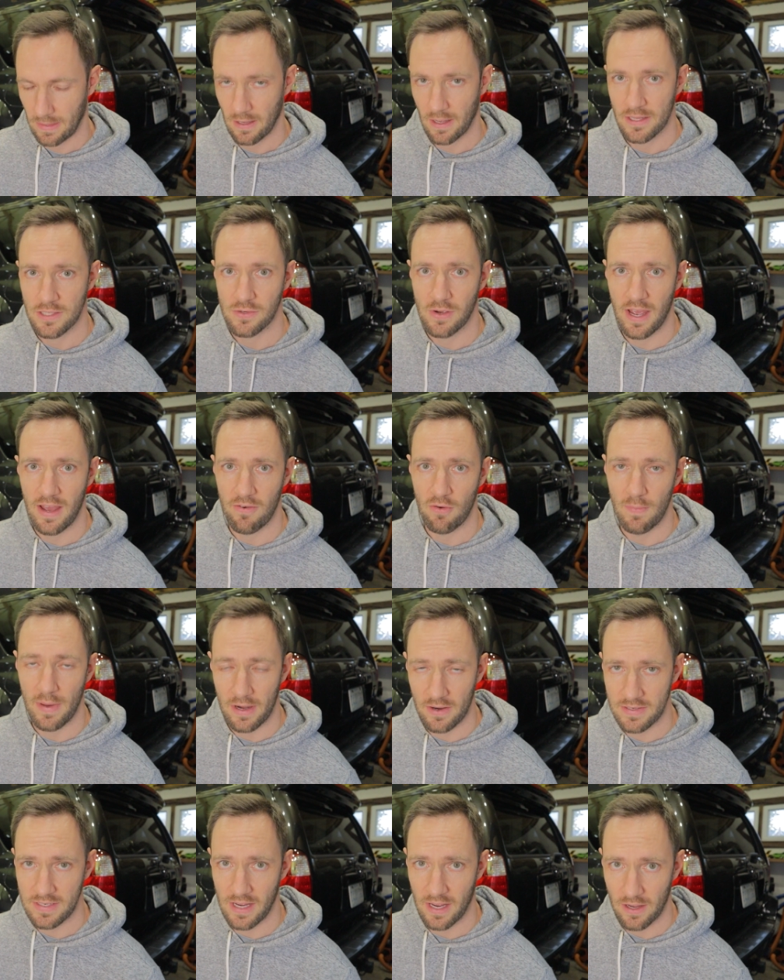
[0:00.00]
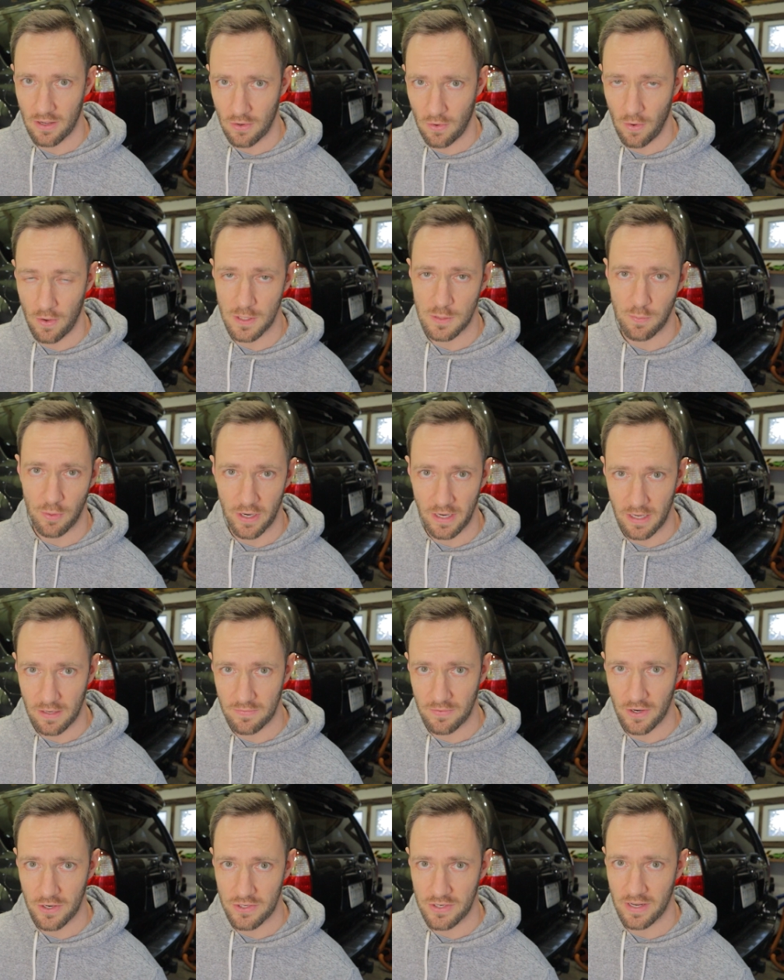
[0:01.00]
And so I have a Metaltech coil spring
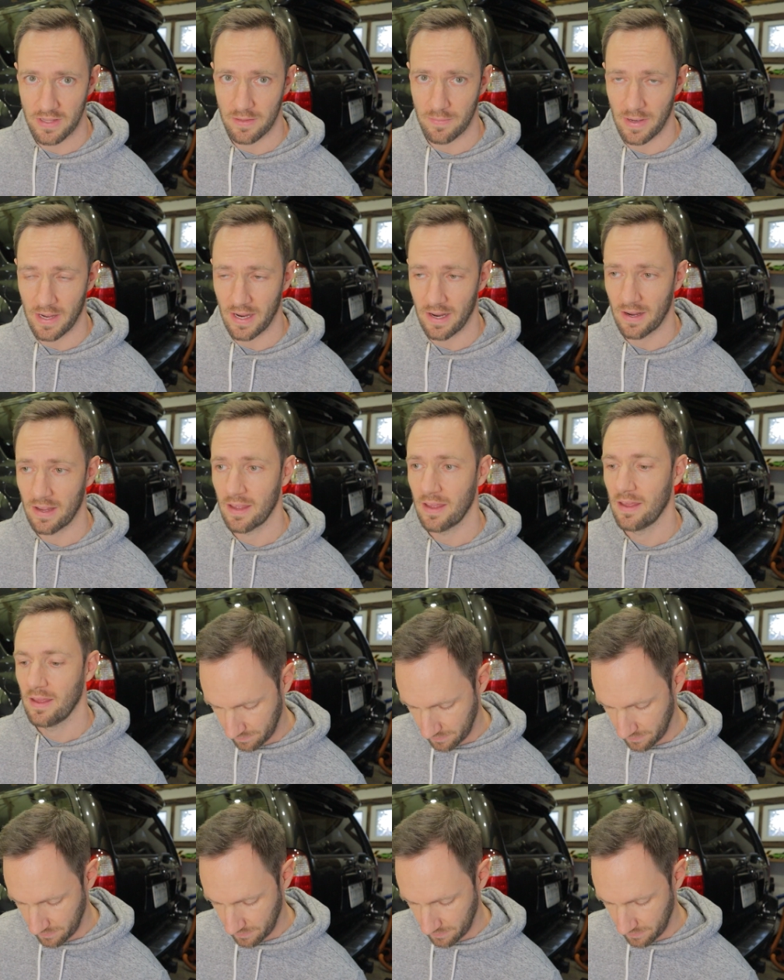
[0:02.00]
conversion in the back.